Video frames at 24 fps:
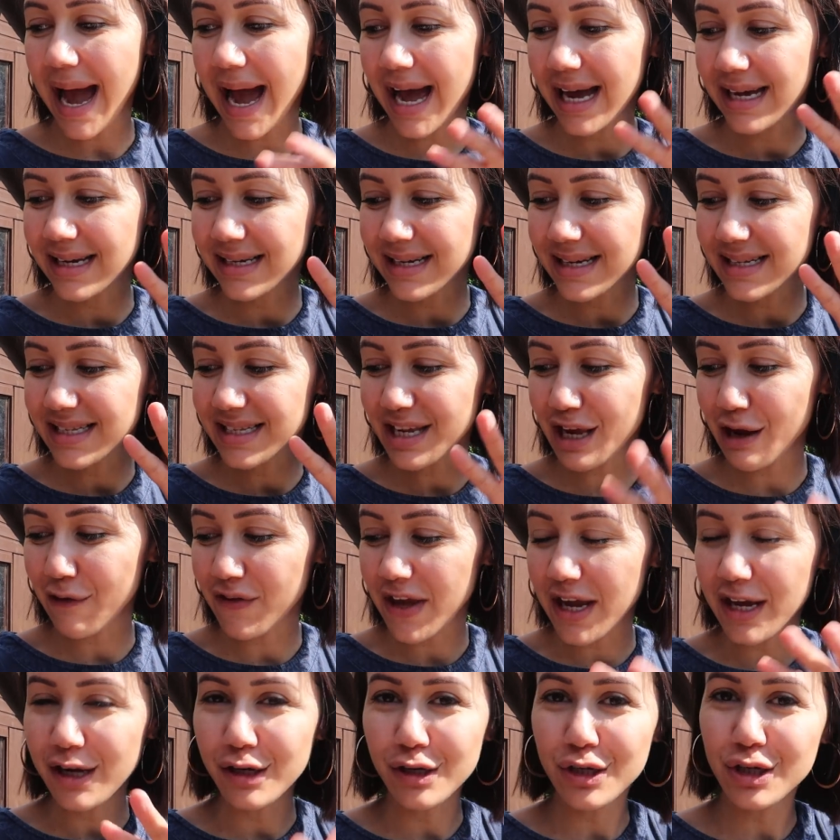and see if
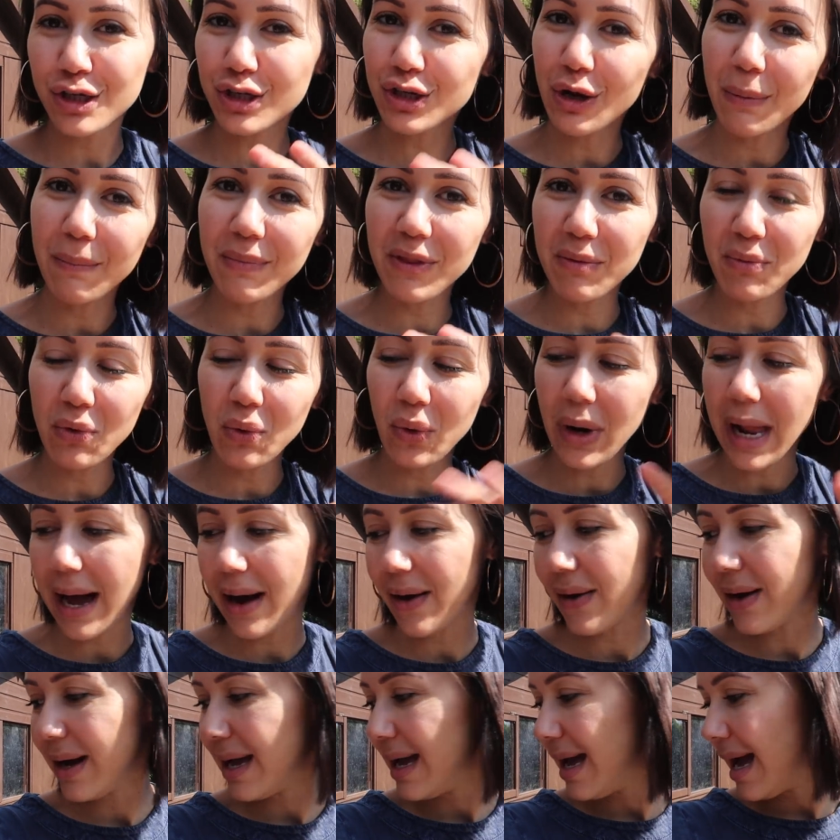they can stomp them all
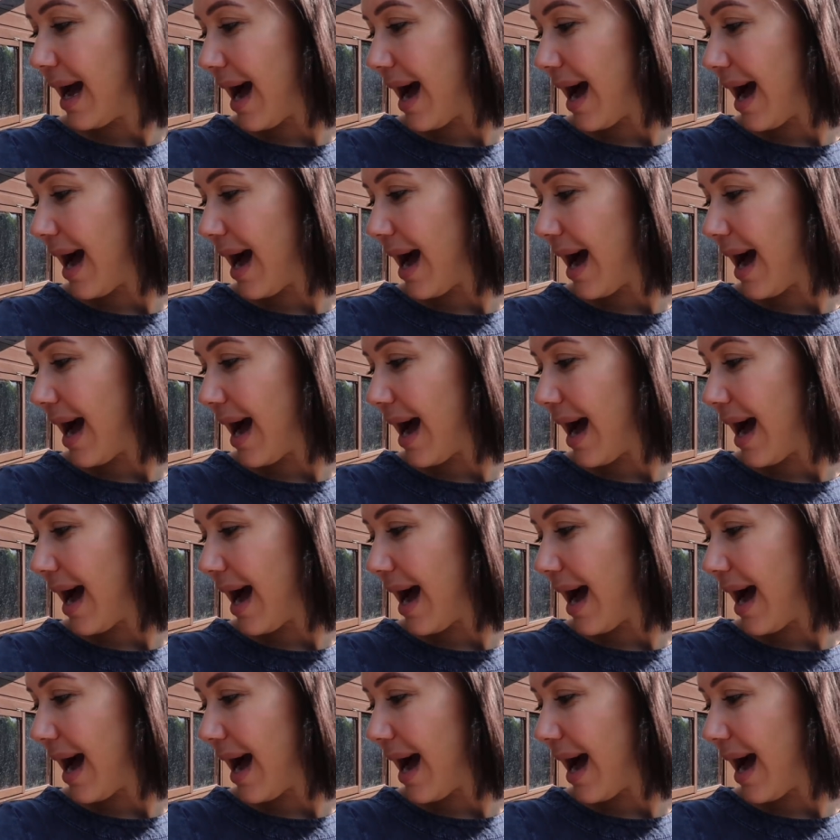out.